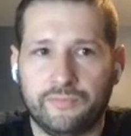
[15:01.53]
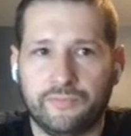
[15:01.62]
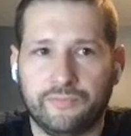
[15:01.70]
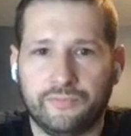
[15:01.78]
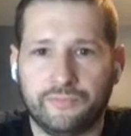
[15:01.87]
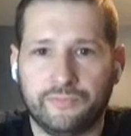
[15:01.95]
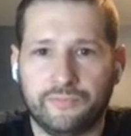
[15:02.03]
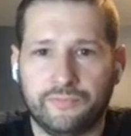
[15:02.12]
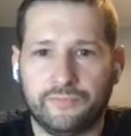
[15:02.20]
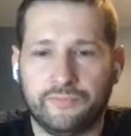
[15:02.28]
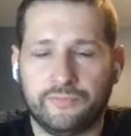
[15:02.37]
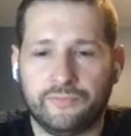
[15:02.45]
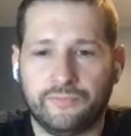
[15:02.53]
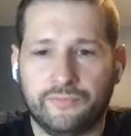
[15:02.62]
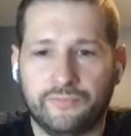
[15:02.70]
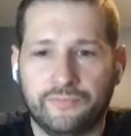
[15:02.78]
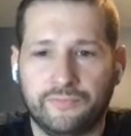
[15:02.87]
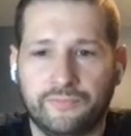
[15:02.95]

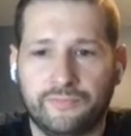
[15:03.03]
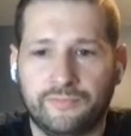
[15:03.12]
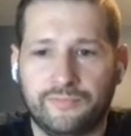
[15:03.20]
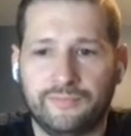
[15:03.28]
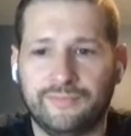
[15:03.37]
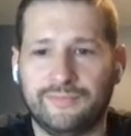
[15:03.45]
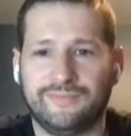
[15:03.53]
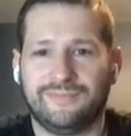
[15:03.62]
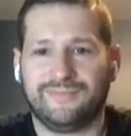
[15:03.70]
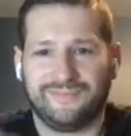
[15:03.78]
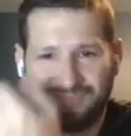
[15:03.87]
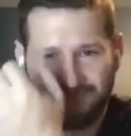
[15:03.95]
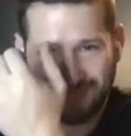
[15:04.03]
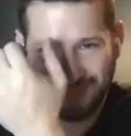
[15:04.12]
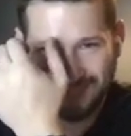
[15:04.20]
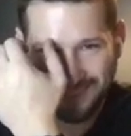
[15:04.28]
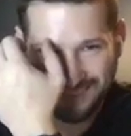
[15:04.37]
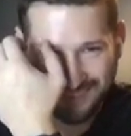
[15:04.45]

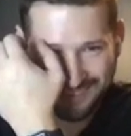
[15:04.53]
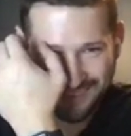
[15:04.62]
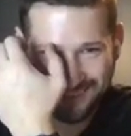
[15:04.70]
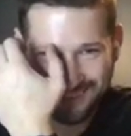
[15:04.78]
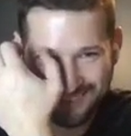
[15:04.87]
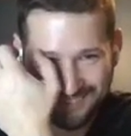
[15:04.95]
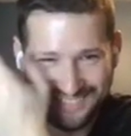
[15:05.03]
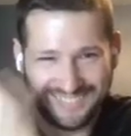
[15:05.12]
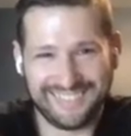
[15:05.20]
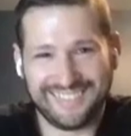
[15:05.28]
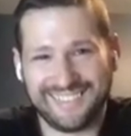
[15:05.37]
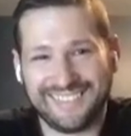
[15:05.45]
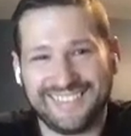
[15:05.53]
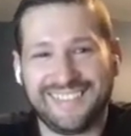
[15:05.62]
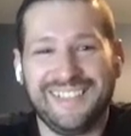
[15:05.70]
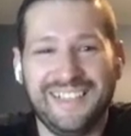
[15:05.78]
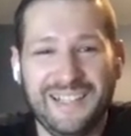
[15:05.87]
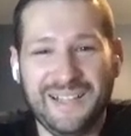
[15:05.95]

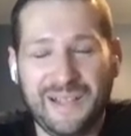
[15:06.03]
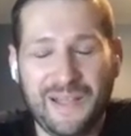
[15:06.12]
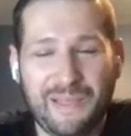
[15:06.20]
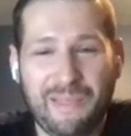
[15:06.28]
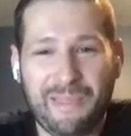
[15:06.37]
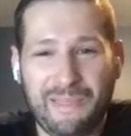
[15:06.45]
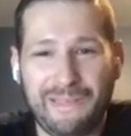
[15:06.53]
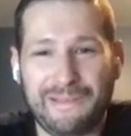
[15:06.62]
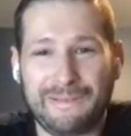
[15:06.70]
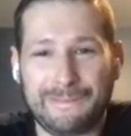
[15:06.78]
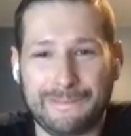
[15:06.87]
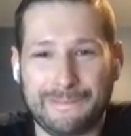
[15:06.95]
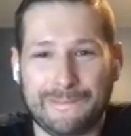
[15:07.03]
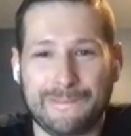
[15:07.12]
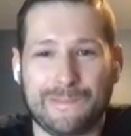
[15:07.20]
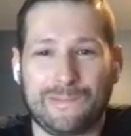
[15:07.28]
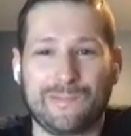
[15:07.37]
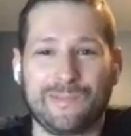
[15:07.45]

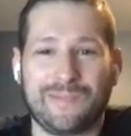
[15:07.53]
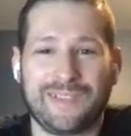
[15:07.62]
(not speaking)